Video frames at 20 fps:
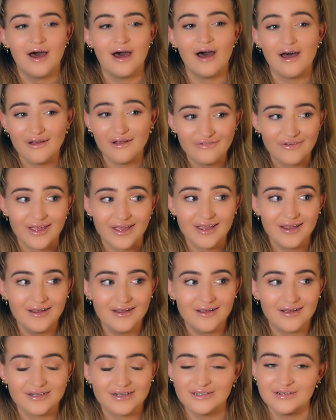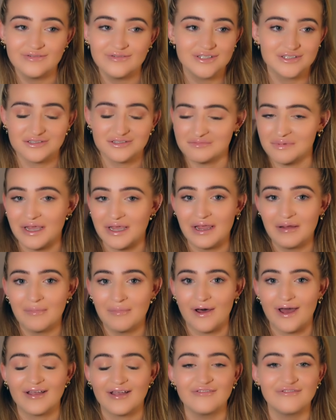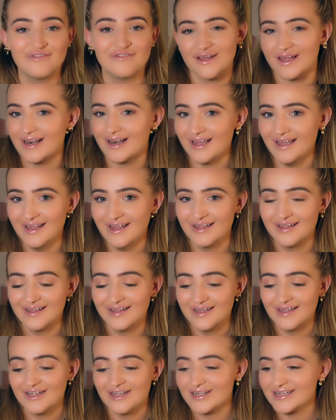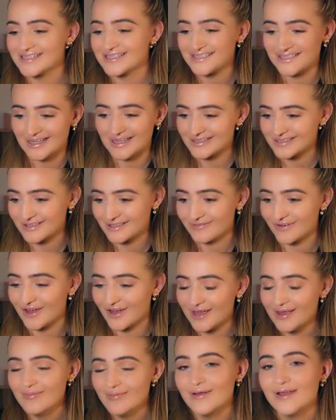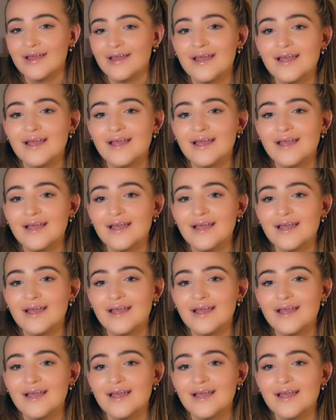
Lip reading: I think, I don't know if it's just me, but I can feel it, you can sense the vibe.